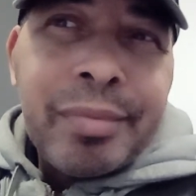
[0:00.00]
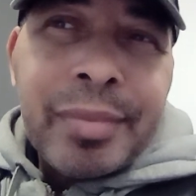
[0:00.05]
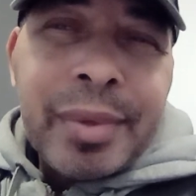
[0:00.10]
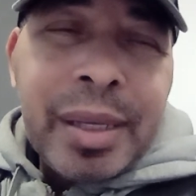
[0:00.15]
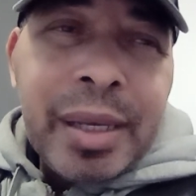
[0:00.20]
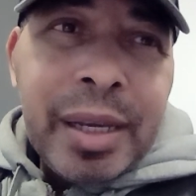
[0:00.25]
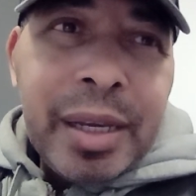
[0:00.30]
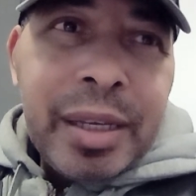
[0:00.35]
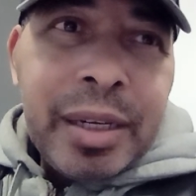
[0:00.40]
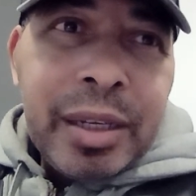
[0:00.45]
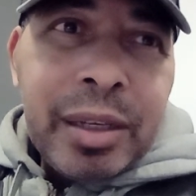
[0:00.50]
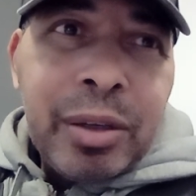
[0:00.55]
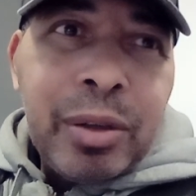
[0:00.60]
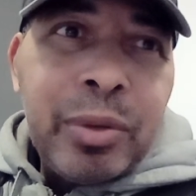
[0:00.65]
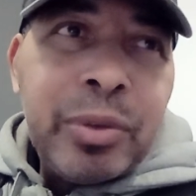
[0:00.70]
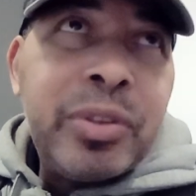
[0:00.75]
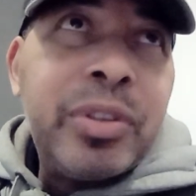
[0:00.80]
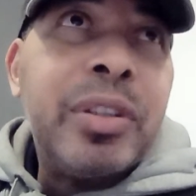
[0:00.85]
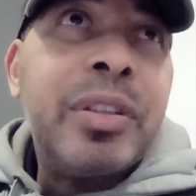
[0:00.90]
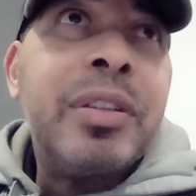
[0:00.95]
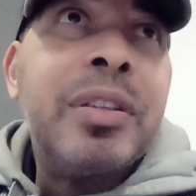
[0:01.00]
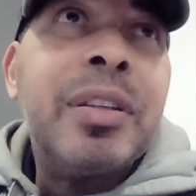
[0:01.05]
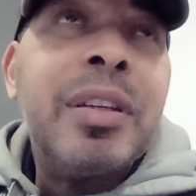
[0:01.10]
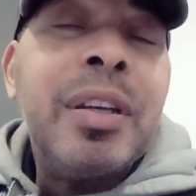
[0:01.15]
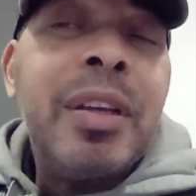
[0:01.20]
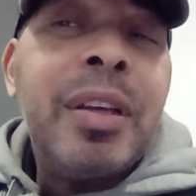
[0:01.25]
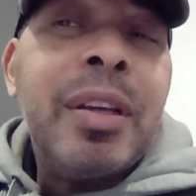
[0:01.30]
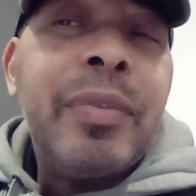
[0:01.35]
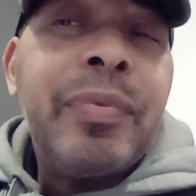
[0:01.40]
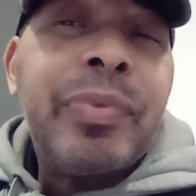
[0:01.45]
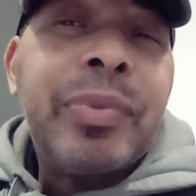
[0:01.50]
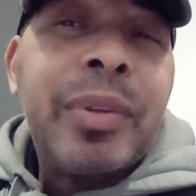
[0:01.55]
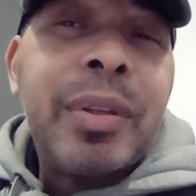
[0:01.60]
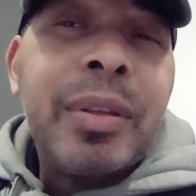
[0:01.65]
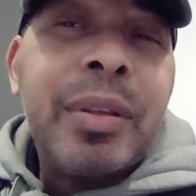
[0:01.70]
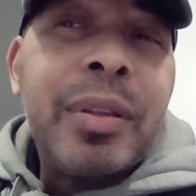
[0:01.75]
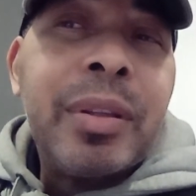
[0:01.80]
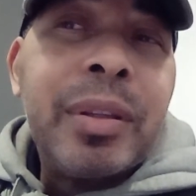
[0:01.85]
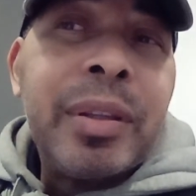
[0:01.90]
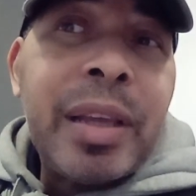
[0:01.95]
handhelds and
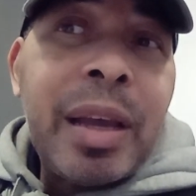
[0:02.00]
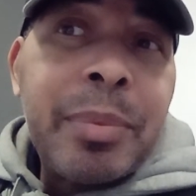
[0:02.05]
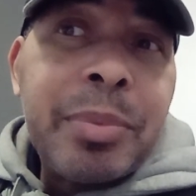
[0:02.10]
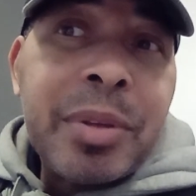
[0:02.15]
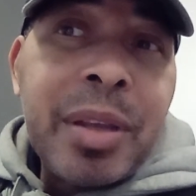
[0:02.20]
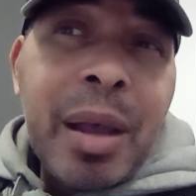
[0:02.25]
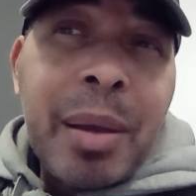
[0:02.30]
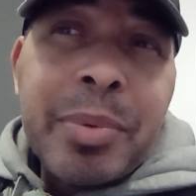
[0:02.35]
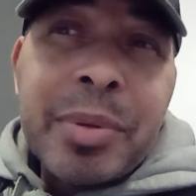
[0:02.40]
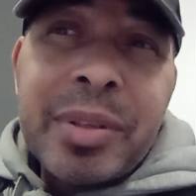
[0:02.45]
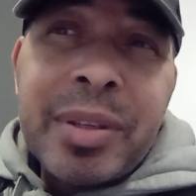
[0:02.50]
laptops